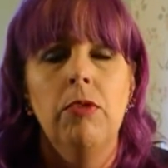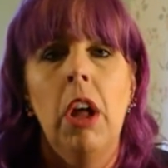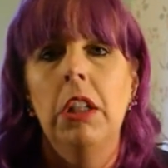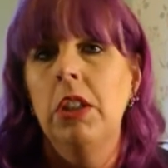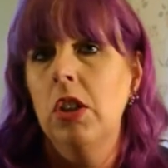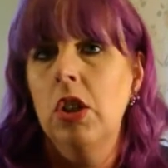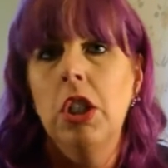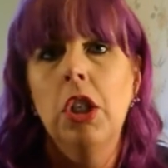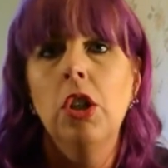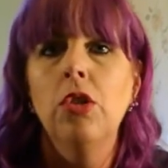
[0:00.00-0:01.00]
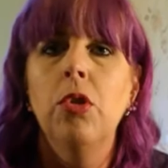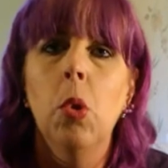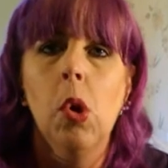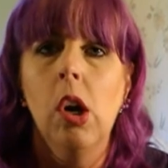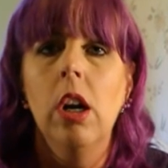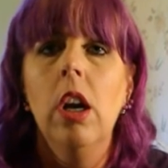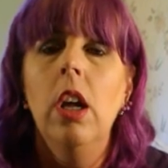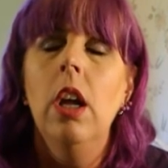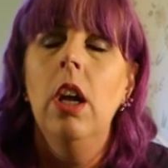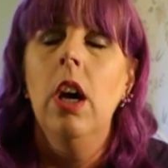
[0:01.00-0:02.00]
volunteer for,
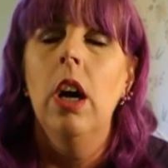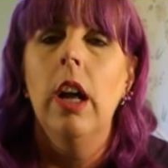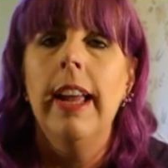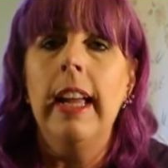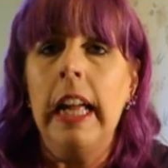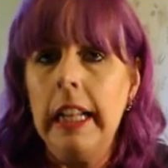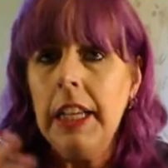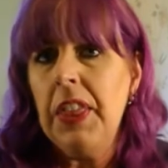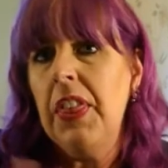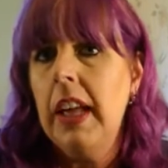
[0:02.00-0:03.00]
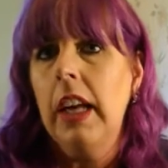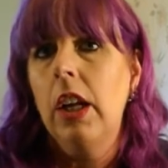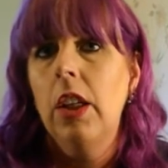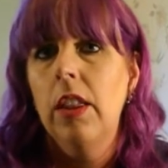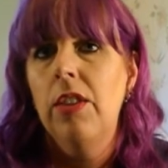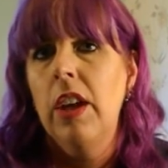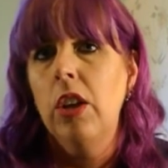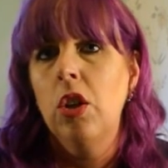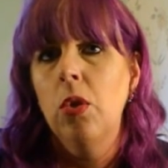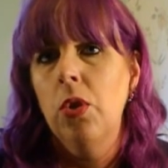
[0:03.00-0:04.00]
anything
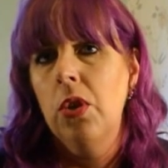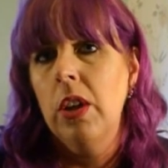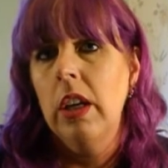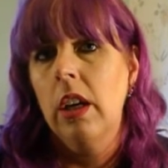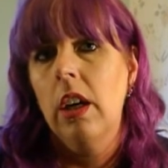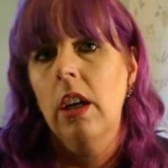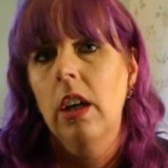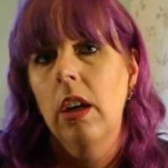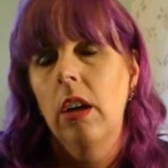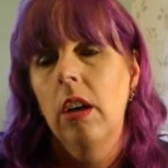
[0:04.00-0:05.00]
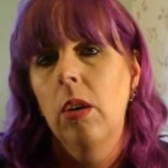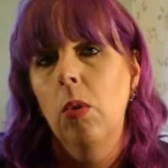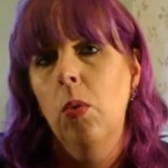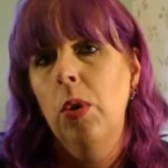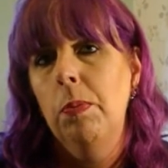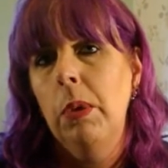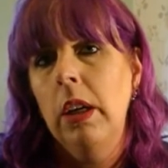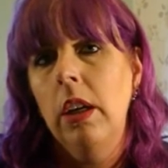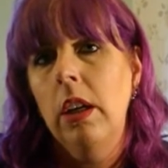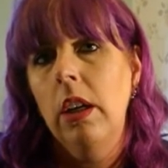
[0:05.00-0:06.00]
that you think would
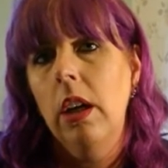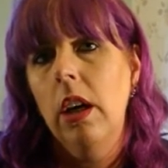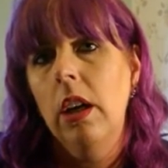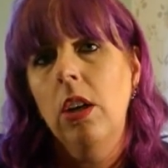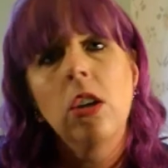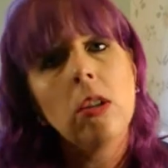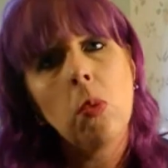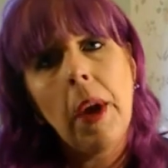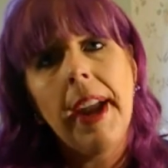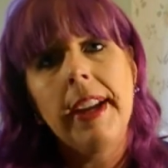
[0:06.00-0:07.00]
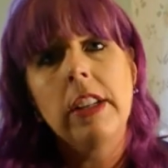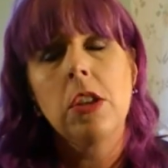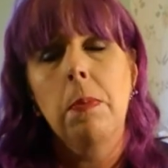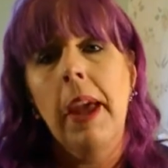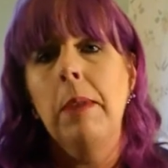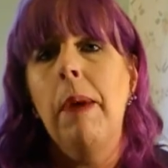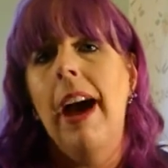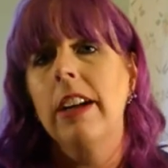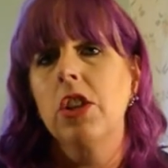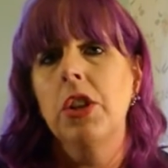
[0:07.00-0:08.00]
be a good way to pay
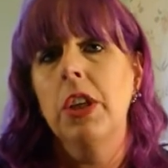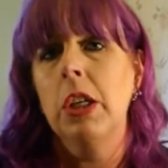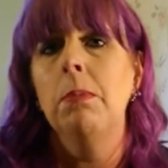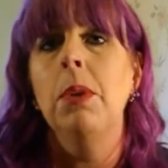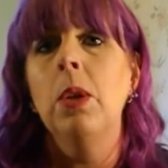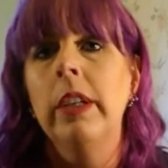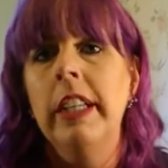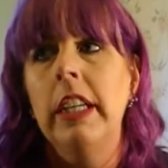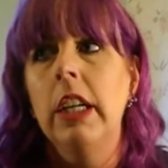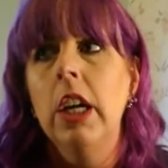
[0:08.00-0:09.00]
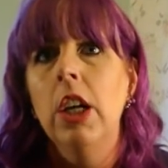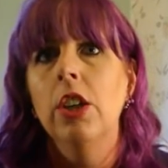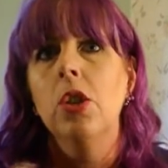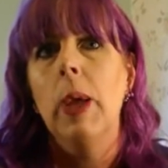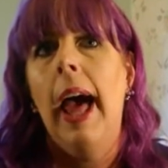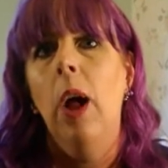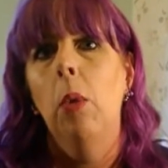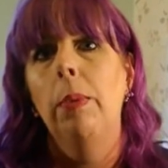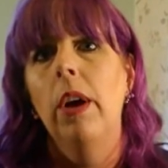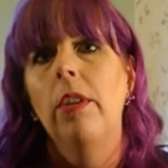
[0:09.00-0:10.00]
back to the community to help
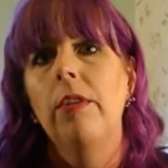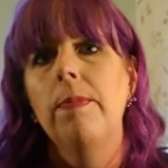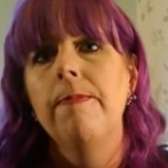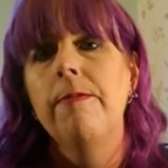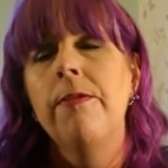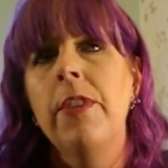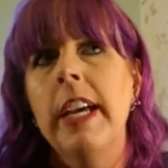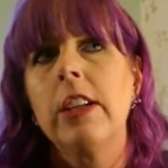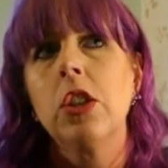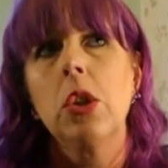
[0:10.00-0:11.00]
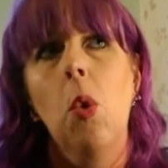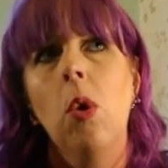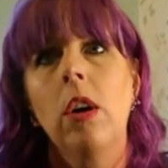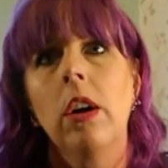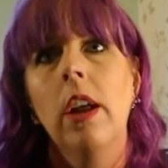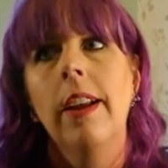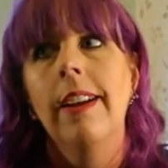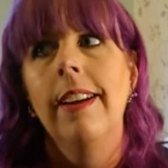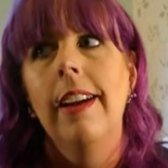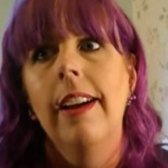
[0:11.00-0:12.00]
fix or
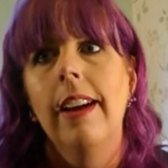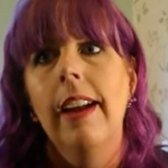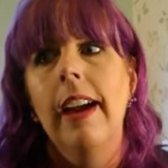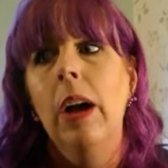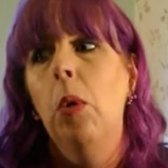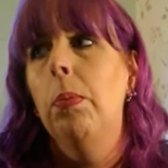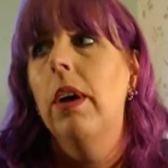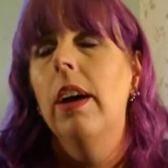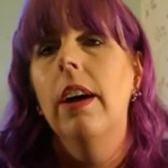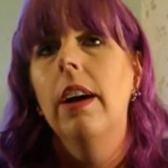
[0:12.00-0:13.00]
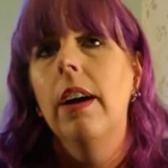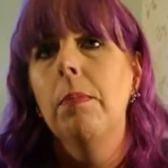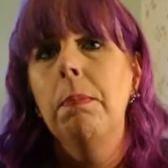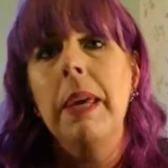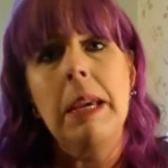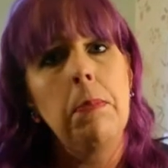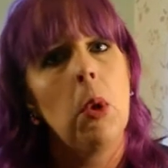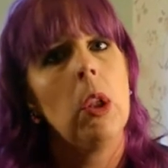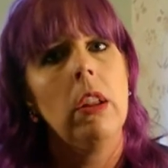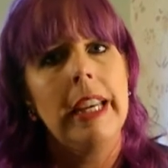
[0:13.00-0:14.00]
help
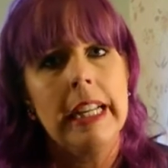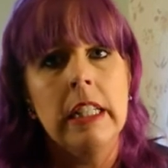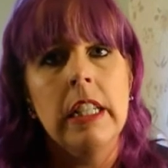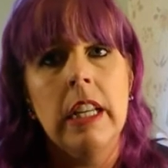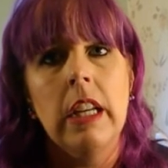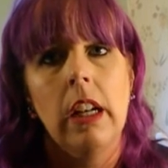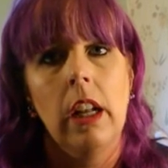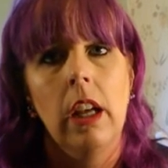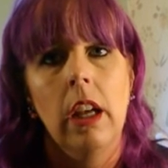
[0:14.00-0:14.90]
people in need,